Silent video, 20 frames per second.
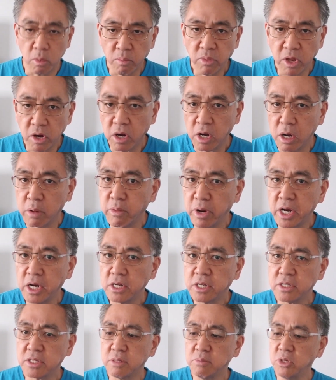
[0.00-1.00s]
They're going to run
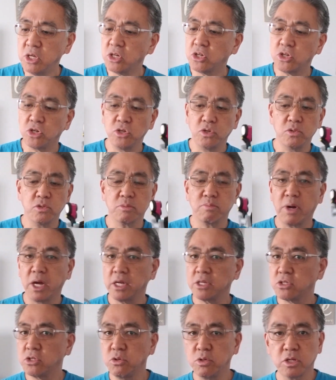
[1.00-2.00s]
into some issues. My
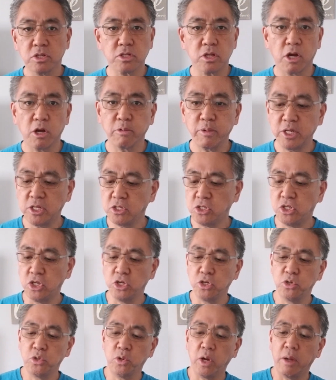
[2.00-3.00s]
students always
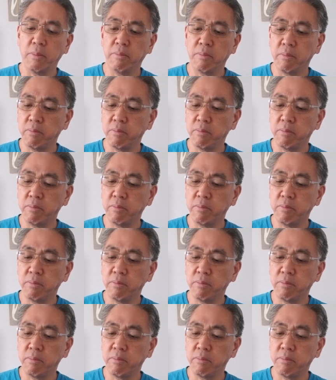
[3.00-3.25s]
do.